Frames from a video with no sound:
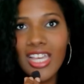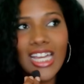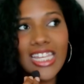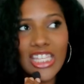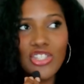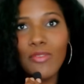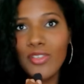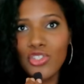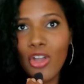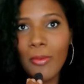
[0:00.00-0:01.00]
her nature of a
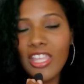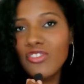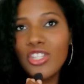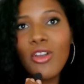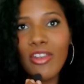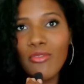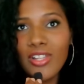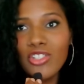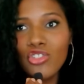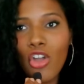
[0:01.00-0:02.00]
job, if she got a
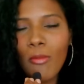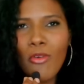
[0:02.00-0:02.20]
real job,